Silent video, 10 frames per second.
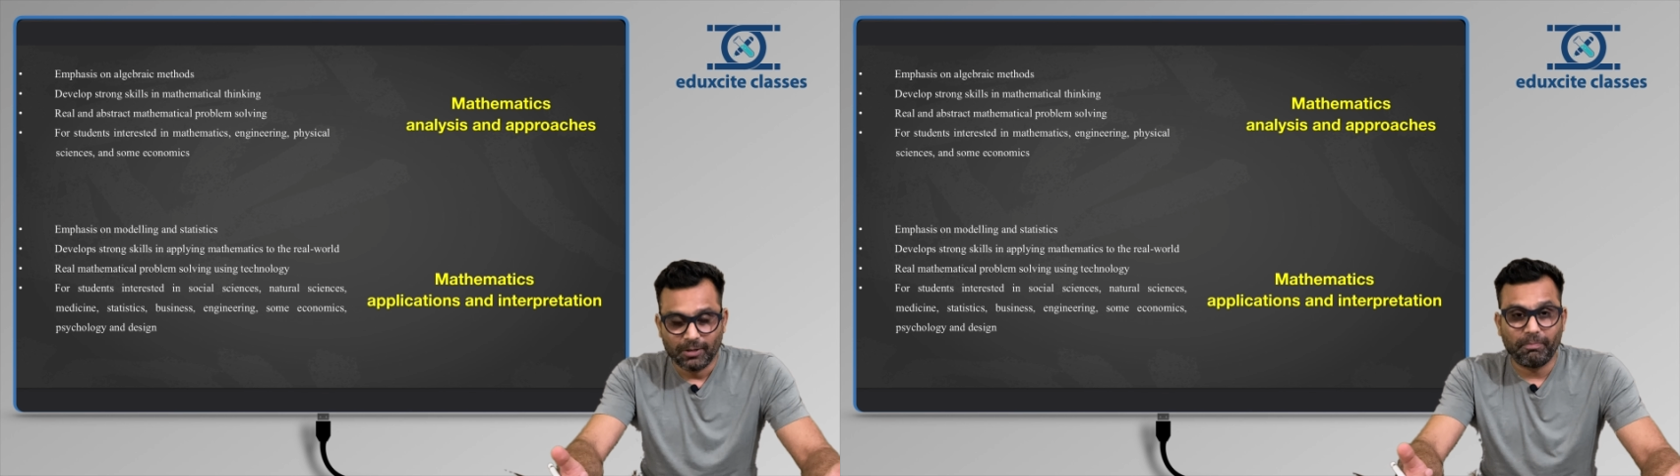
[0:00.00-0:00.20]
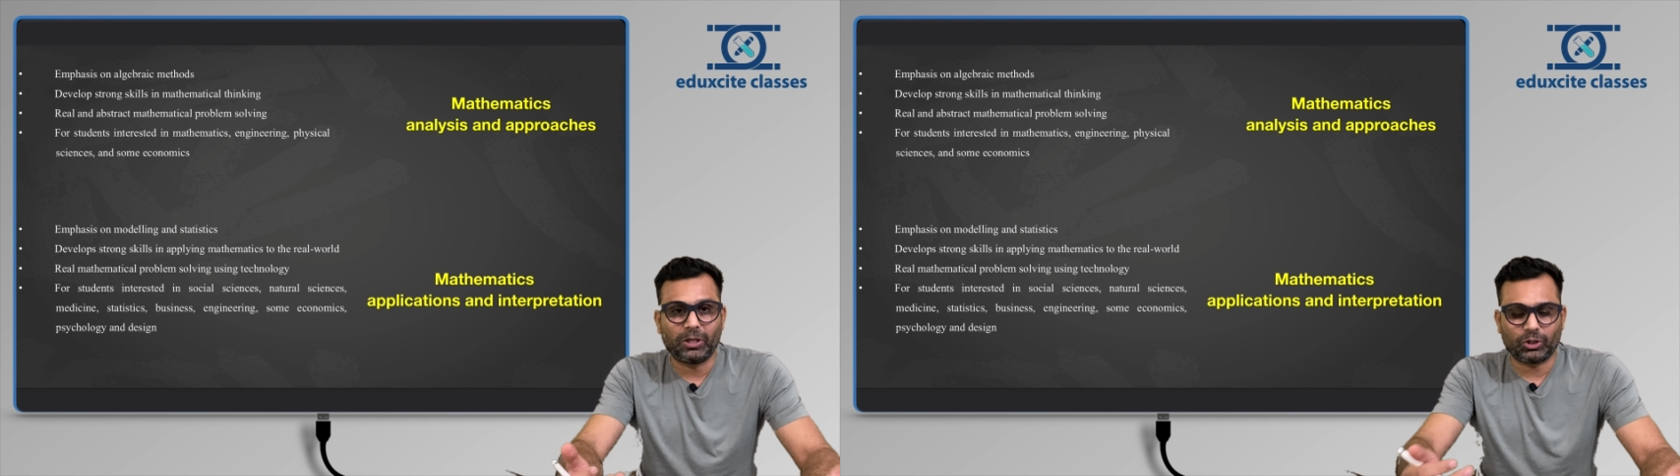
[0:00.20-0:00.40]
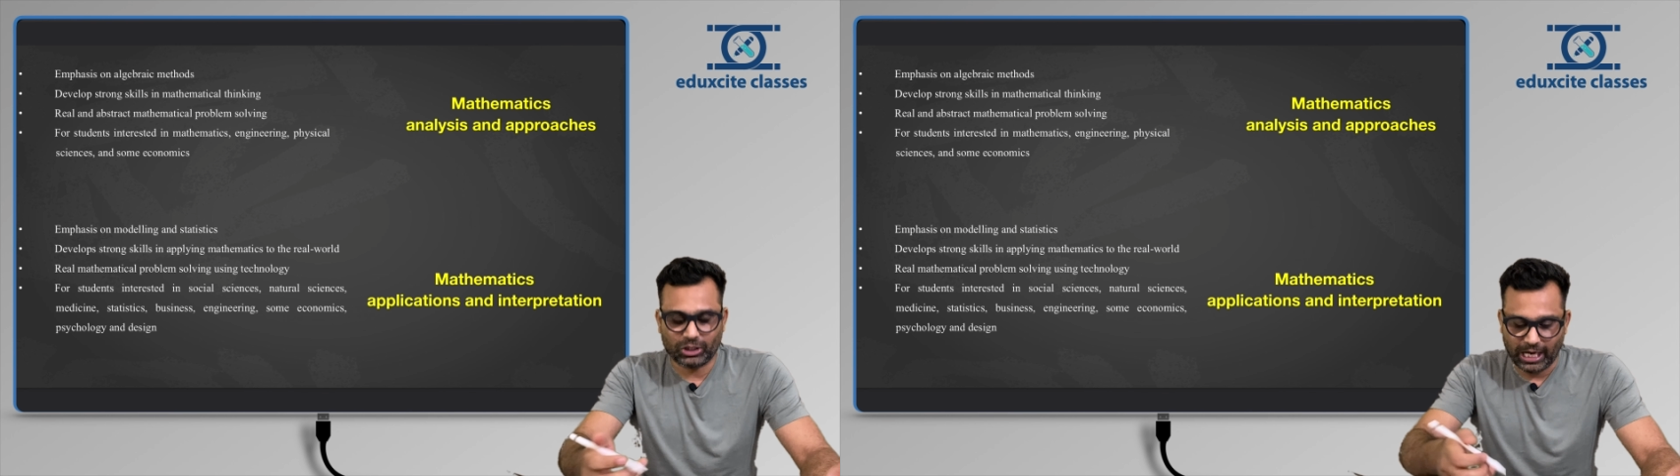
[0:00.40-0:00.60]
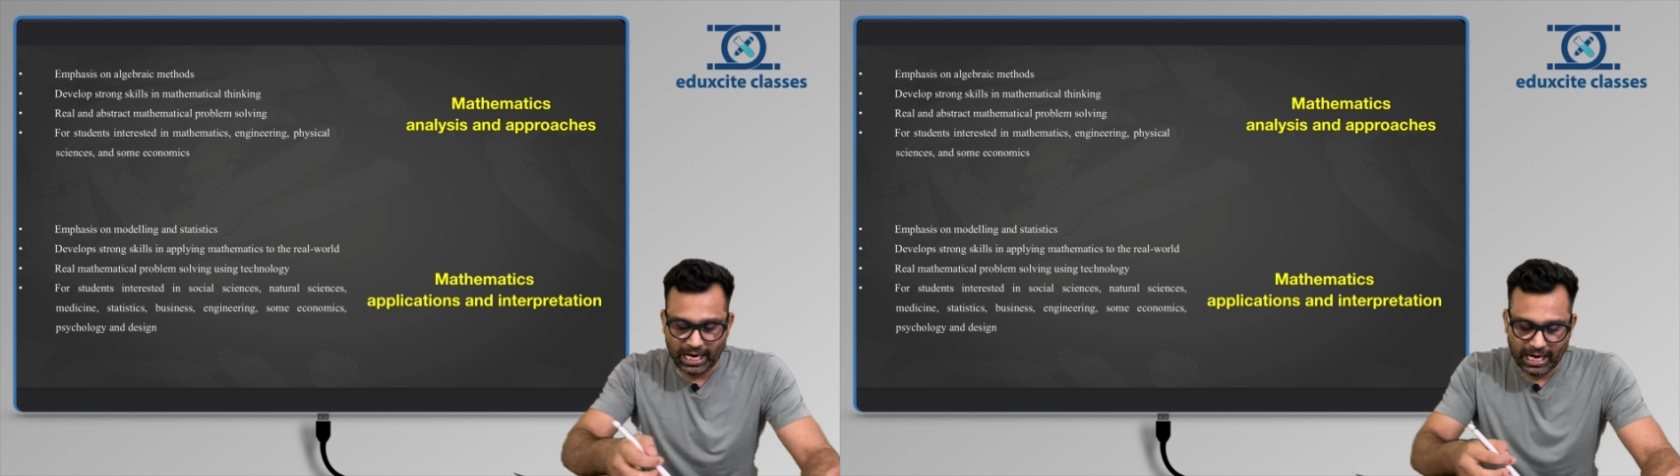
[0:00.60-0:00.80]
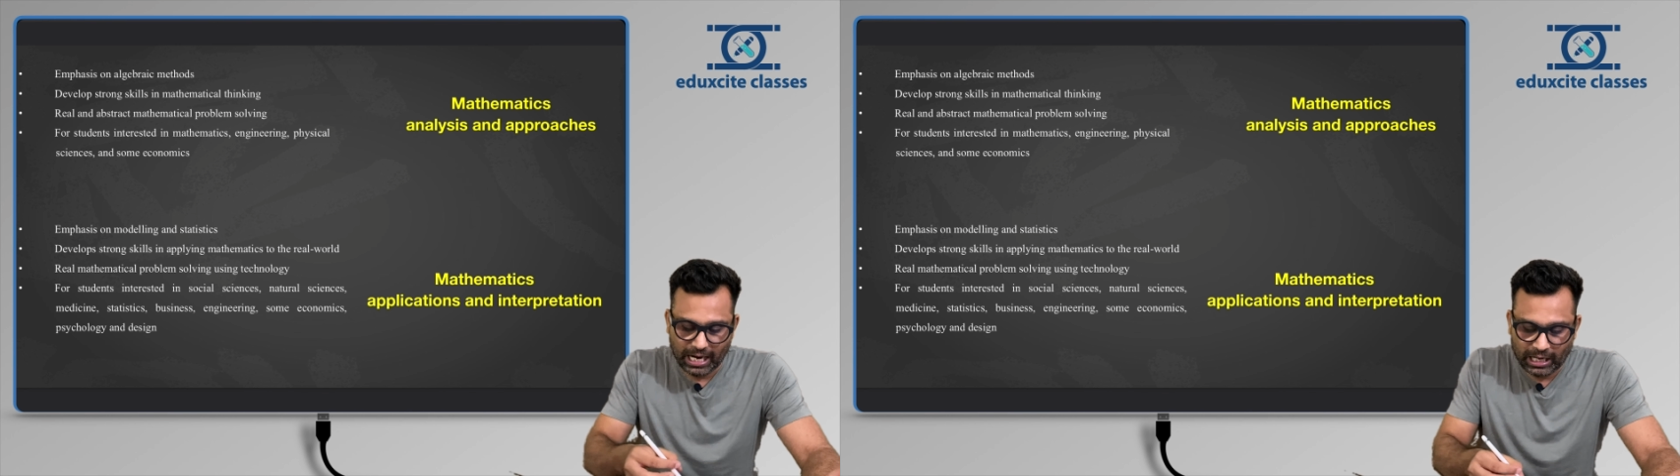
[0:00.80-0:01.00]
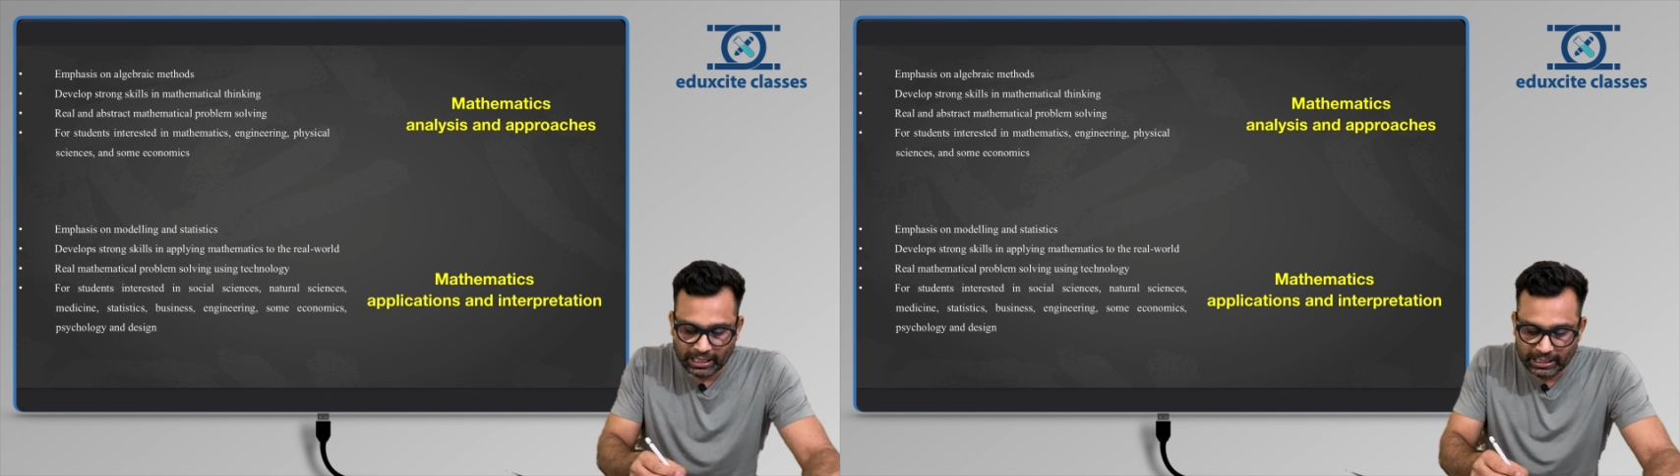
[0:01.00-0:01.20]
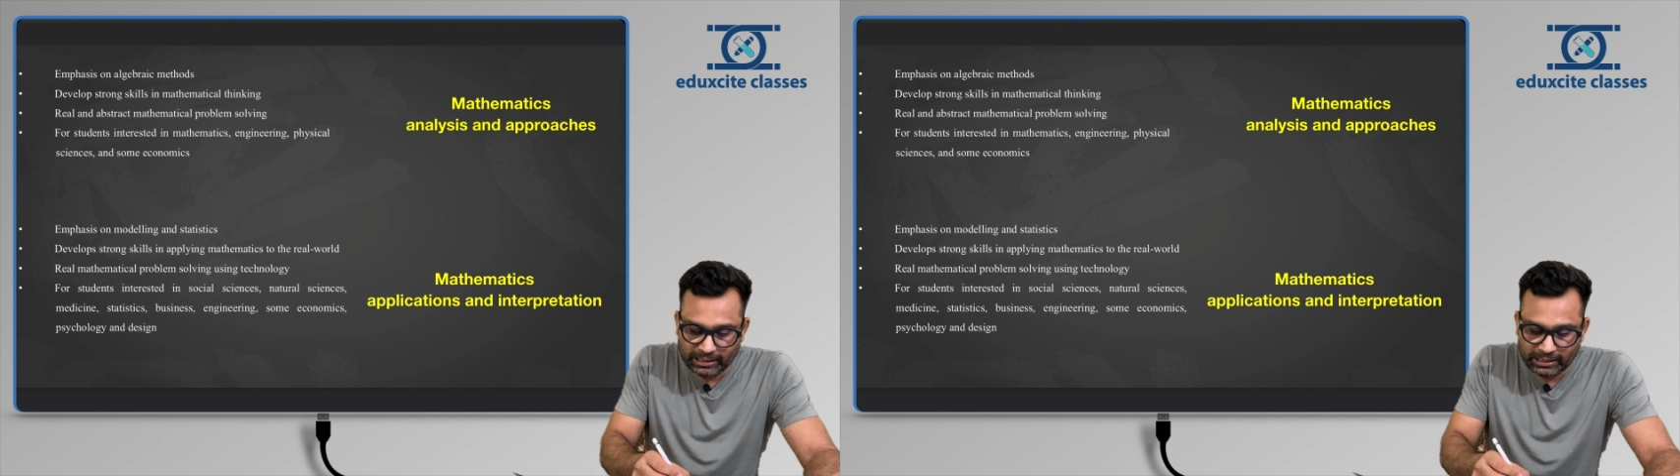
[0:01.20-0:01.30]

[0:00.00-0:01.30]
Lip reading: because AI,